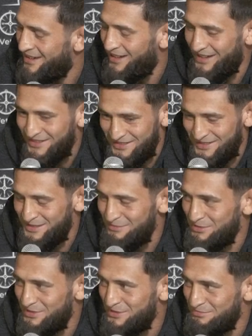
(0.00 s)
I
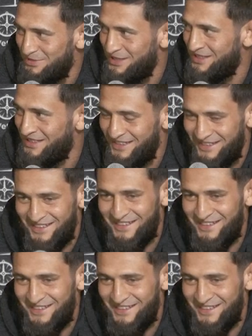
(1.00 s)
sleep good, brother.